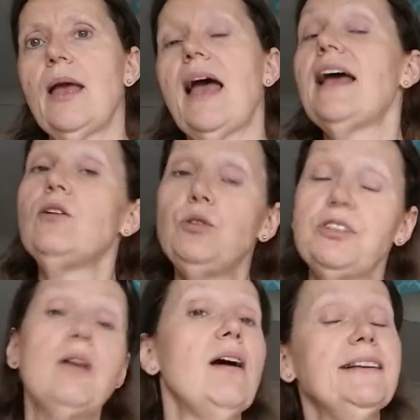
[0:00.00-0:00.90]
And also
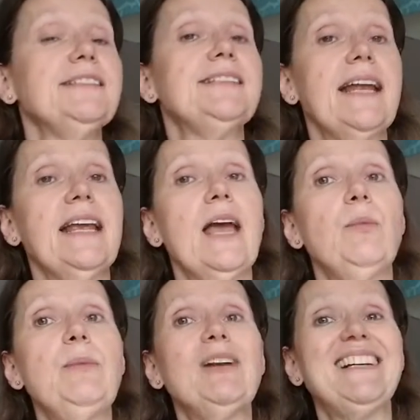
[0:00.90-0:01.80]
understanding how
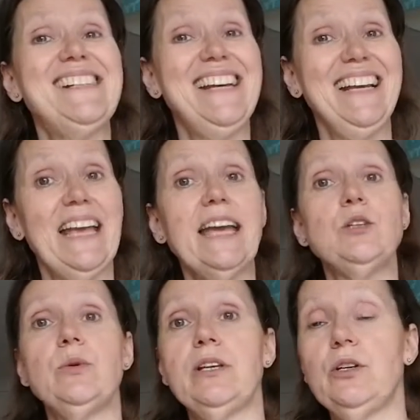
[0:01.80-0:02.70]
people actually engage
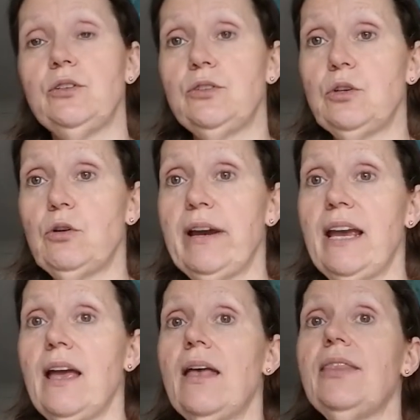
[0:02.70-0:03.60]
with a good story
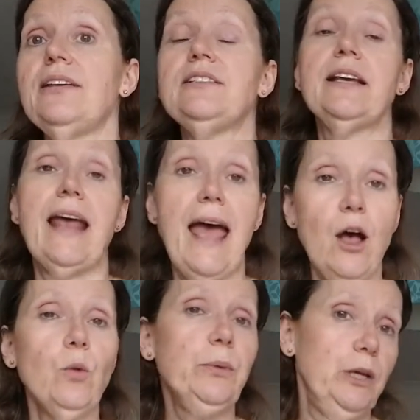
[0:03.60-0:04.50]
that's going to
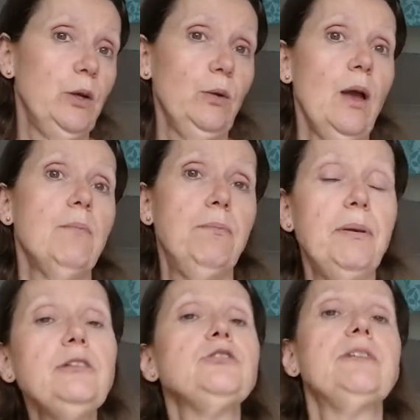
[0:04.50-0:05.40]
help you
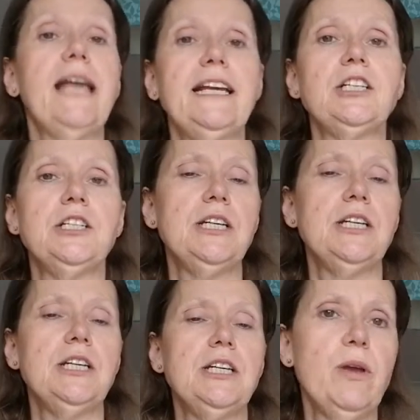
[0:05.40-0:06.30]
build
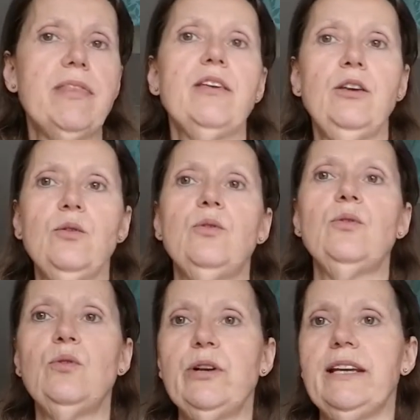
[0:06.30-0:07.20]
relationships with your
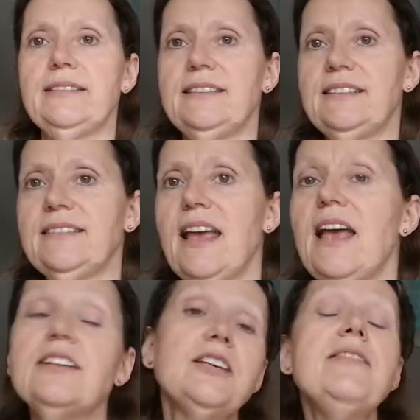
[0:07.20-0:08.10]
audience.
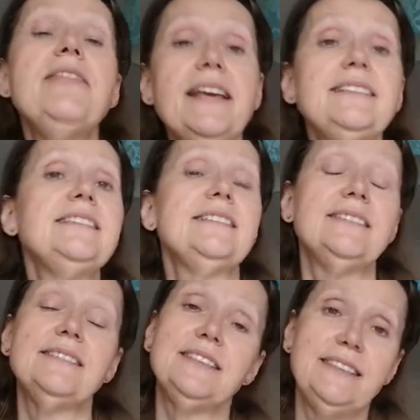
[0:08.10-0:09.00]
So this
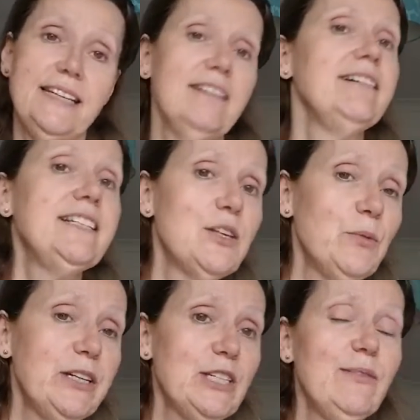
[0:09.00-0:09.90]
series that
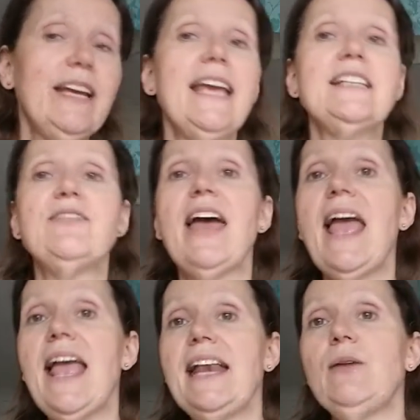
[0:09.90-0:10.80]
we're doing is for
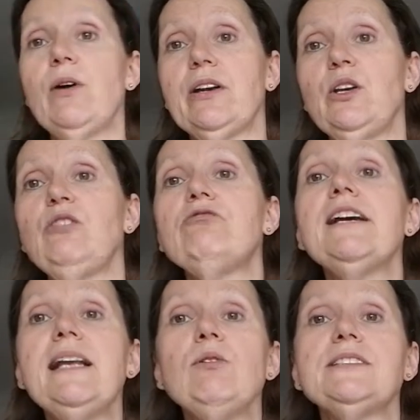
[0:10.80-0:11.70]
anyone who
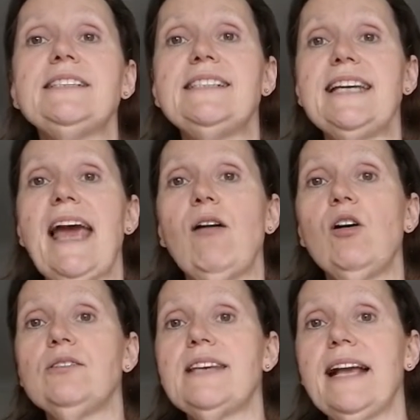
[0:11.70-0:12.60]
really wants to see how
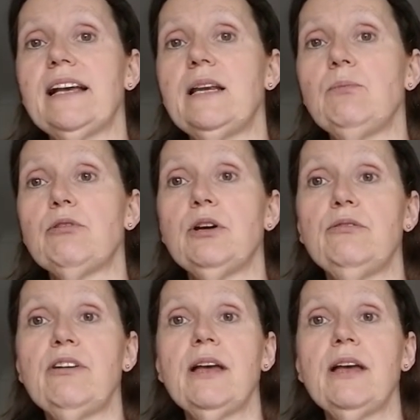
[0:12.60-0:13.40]
content can improve